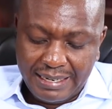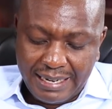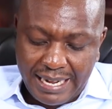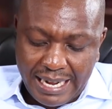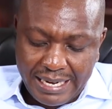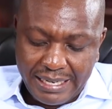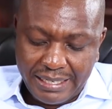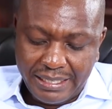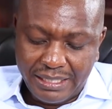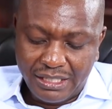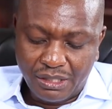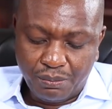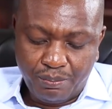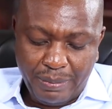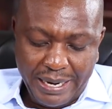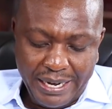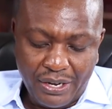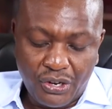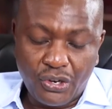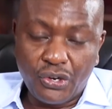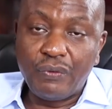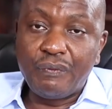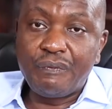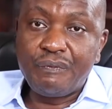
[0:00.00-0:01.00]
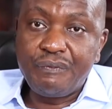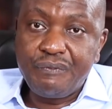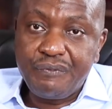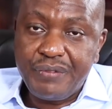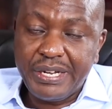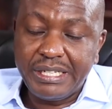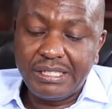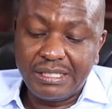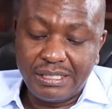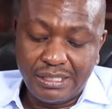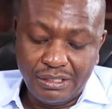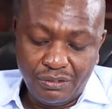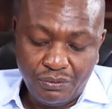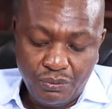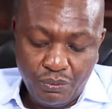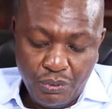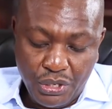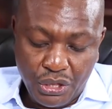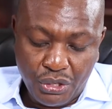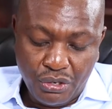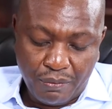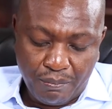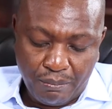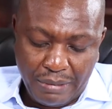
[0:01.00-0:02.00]
and it is by confessing
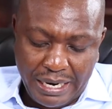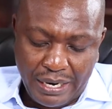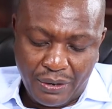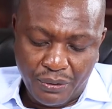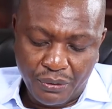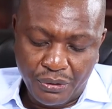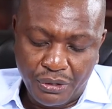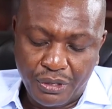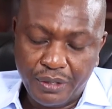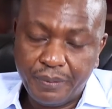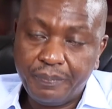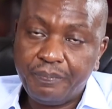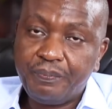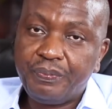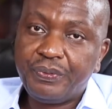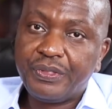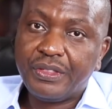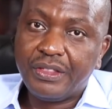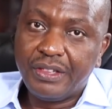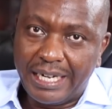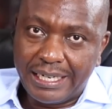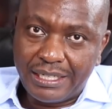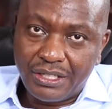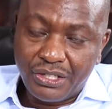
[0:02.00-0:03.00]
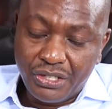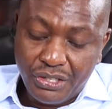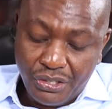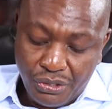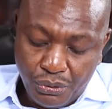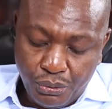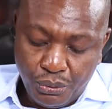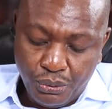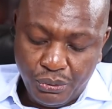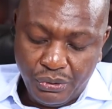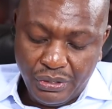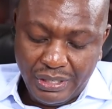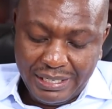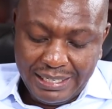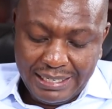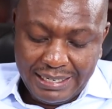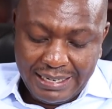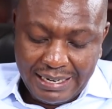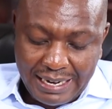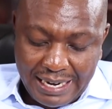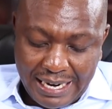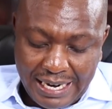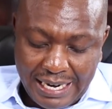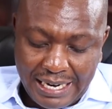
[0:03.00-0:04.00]
with your mouth that you
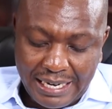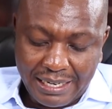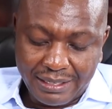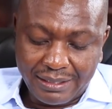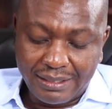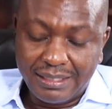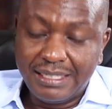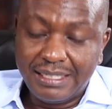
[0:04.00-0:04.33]
are